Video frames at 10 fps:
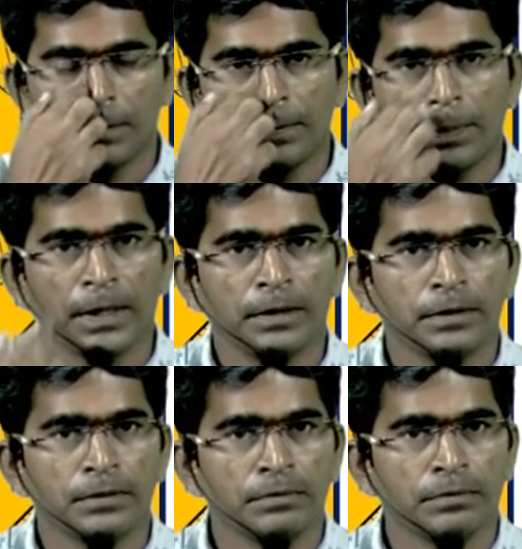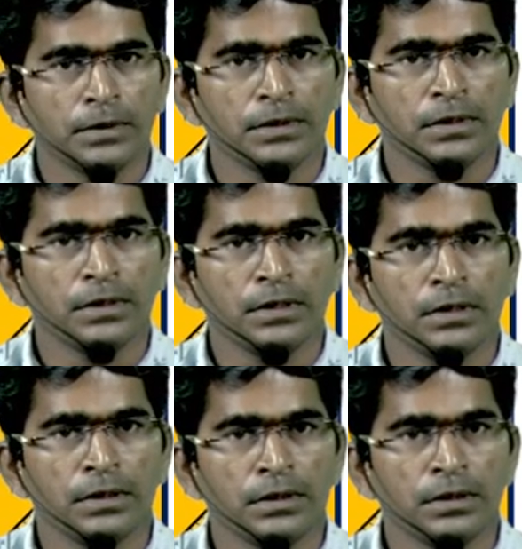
Nothing is said.